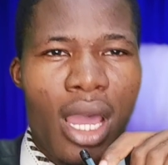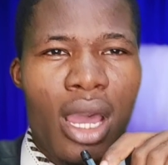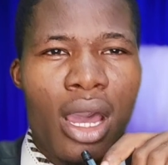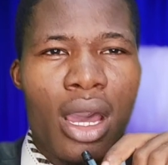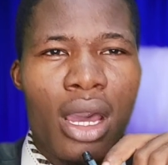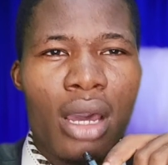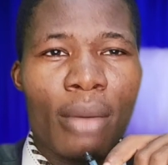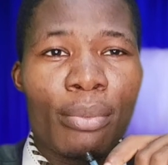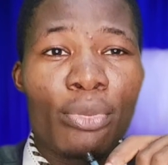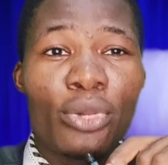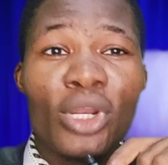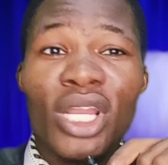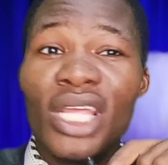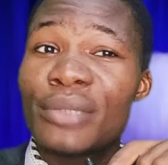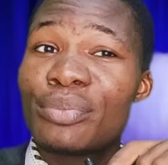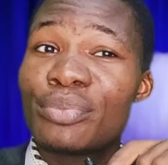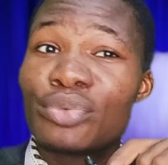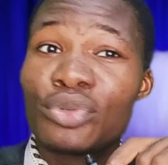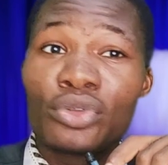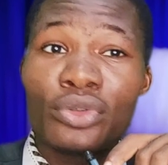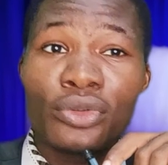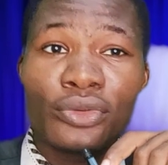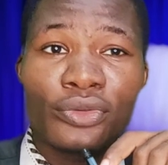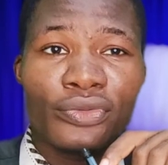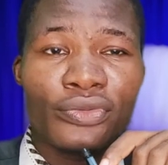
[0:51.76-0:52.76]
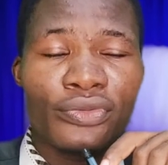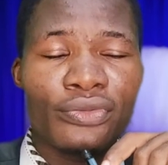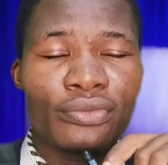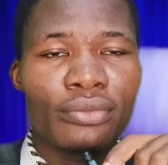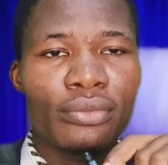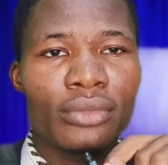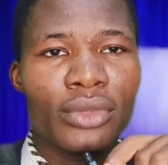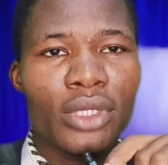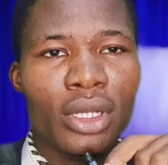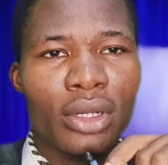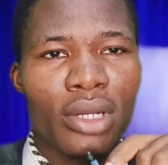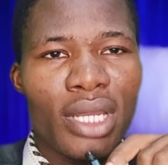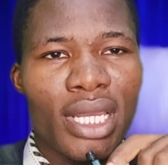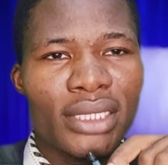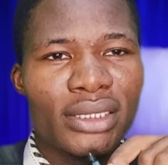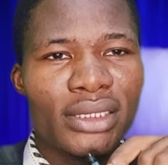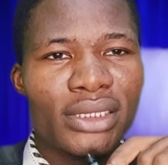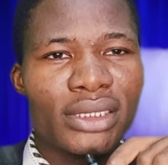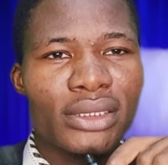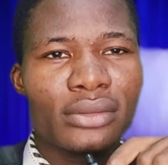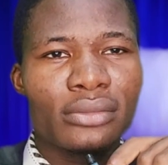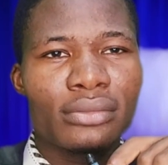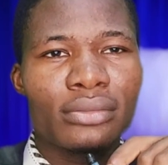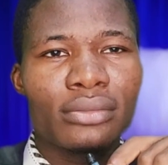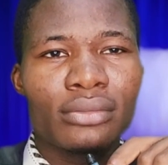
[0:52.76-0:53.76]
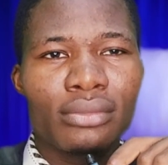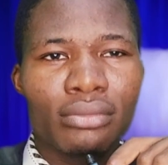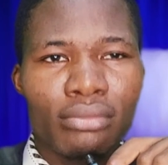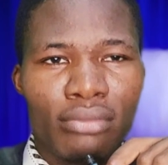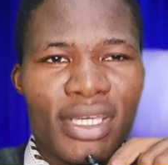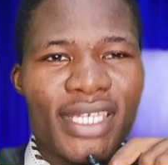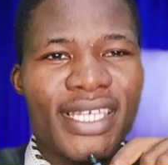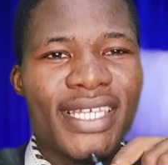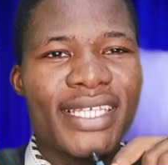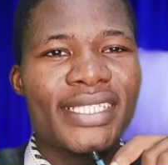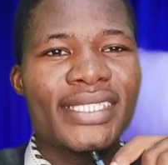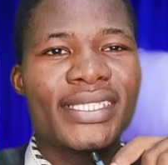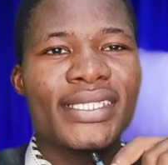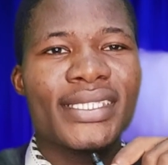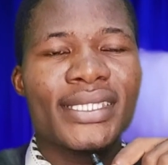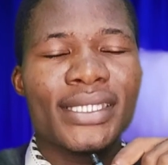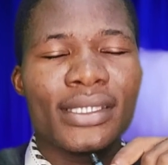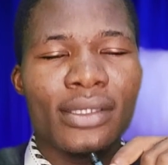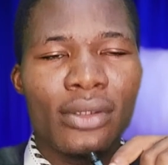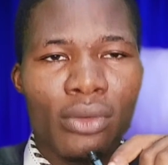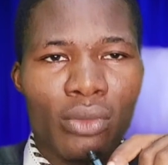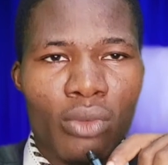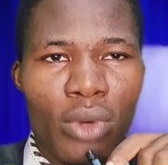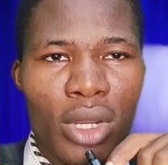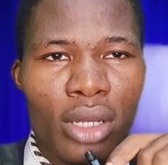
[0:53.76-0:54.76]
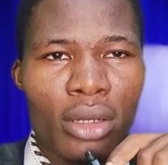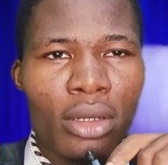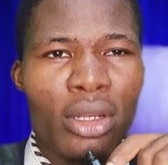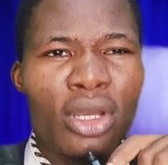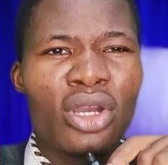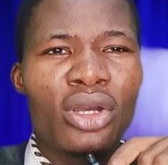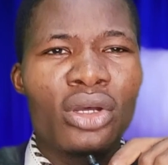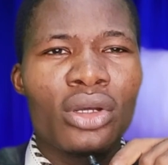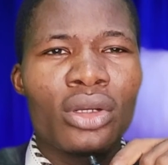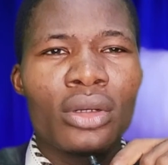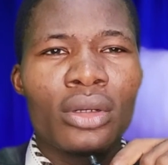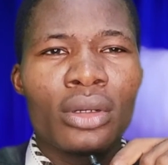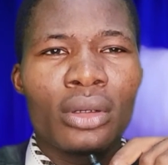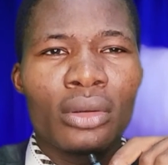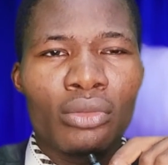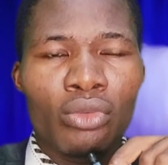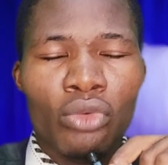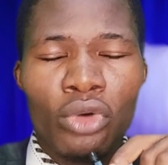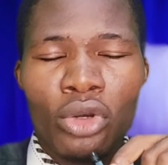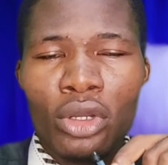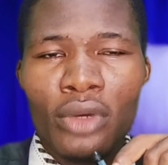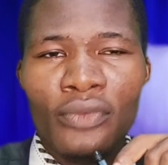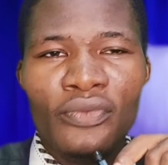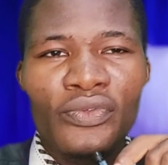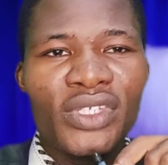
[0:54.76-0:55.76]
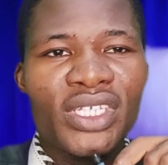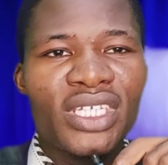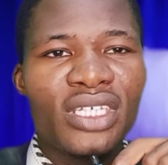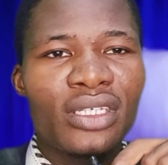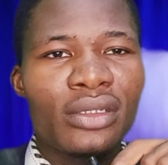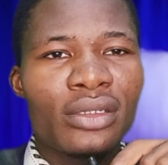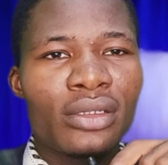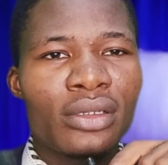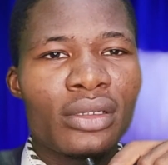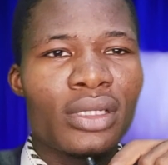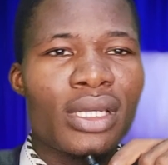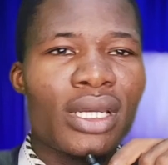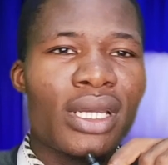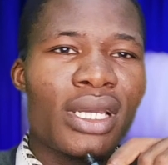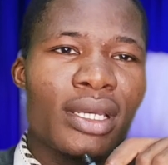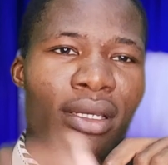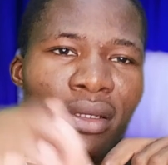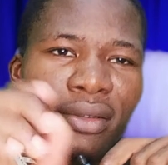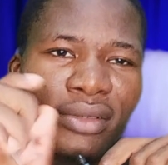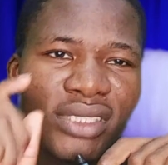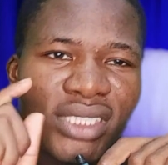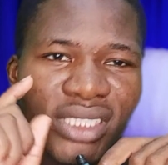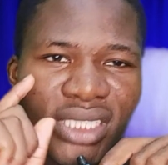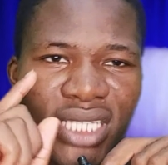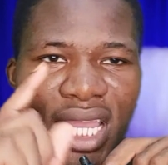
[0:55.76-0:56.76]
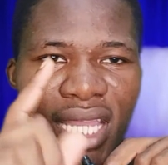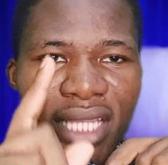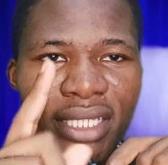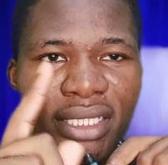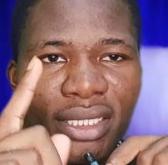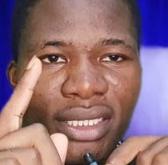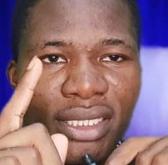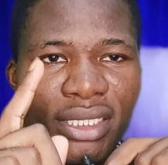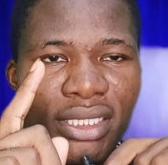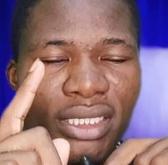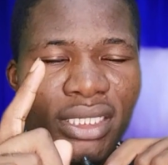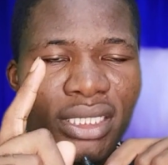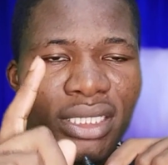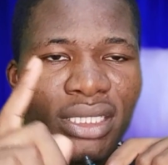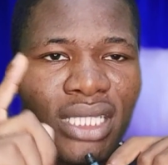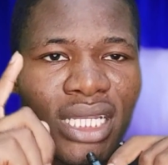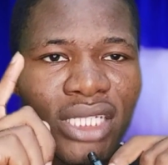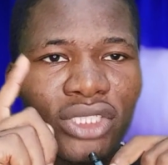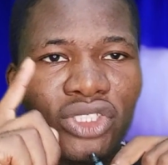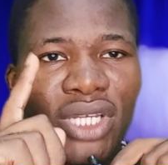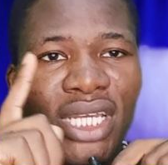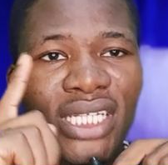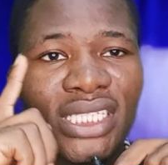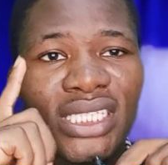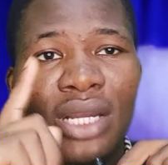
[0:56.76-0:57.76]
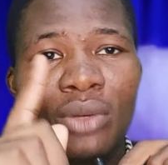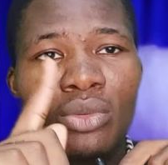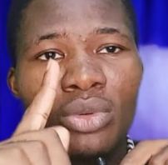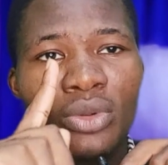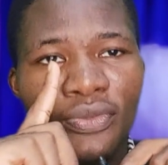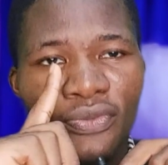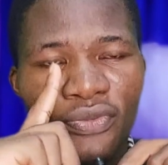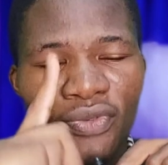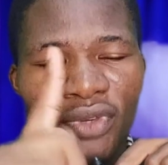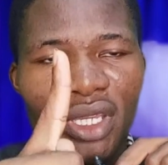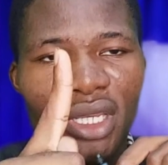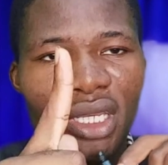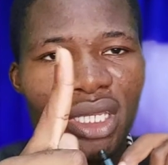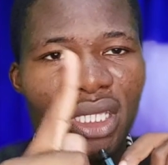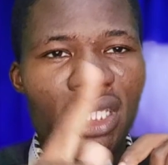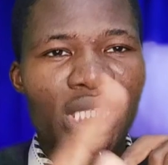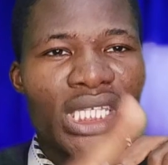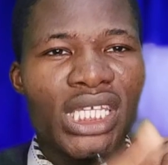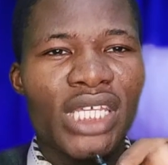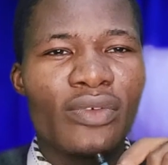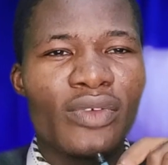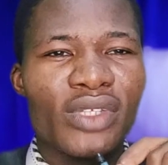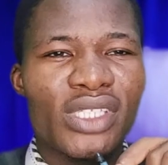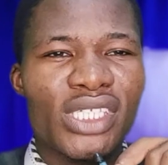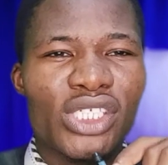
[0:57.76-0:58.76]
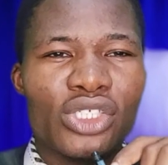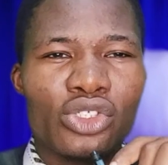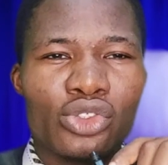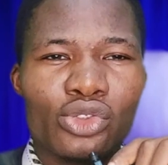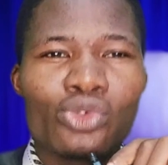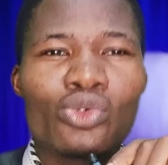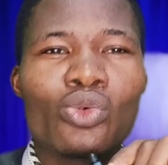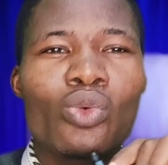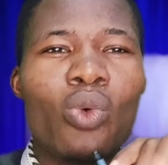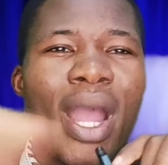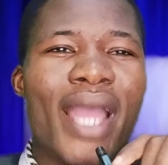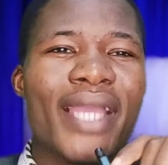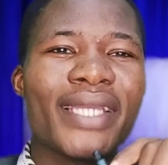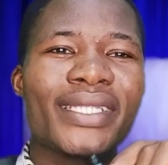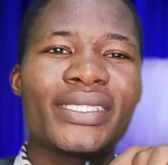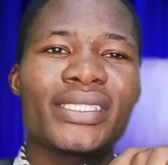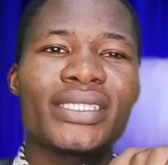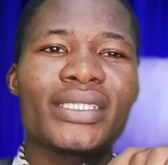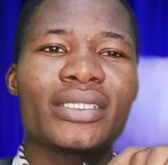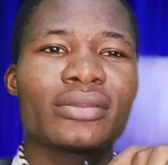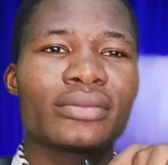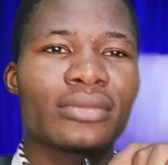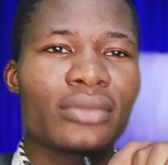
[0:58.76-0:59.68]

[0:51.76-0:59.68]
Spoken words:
bulletproof. All right, make it well. One of the signs that your idea will fail if it is too wide.